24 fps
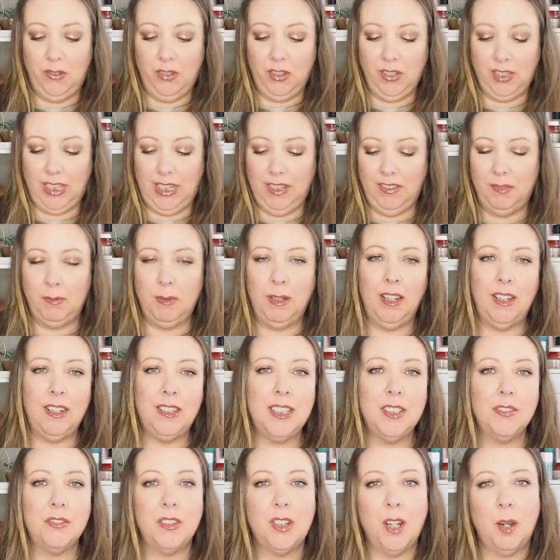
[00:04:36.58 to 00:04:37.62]
it just gives me kind
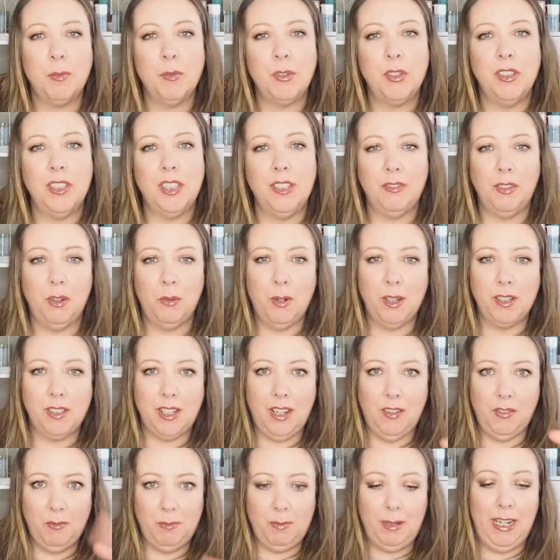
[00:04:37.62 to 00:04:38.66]
of different options if I want
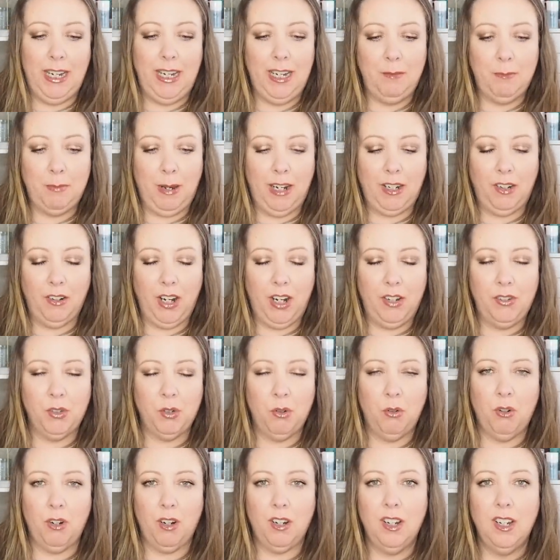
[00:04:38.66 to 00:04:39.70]
to have a plain background
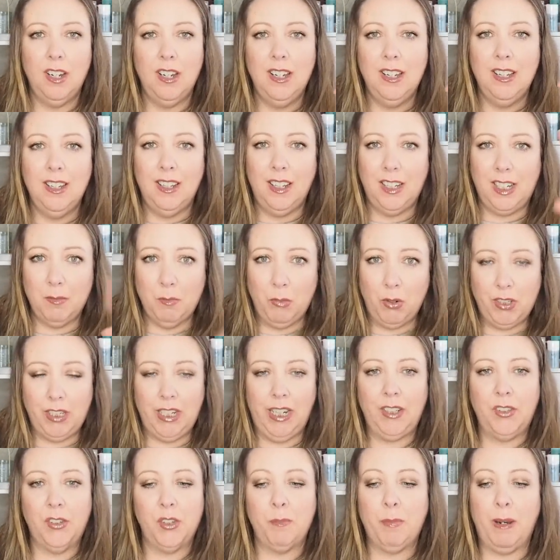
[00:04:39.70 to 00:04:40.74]
or like a more
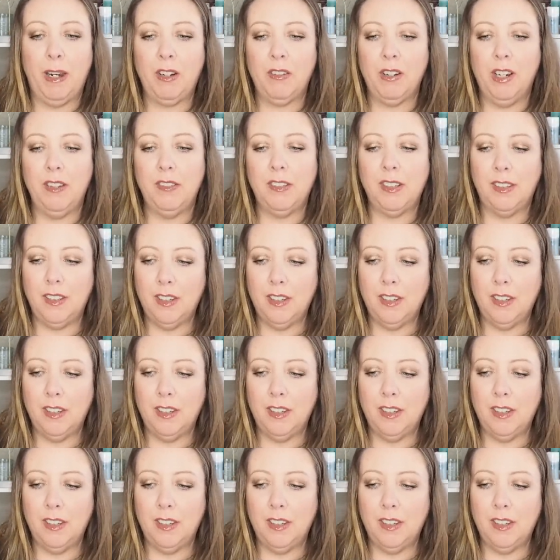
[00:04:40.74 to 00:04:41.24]
textured background.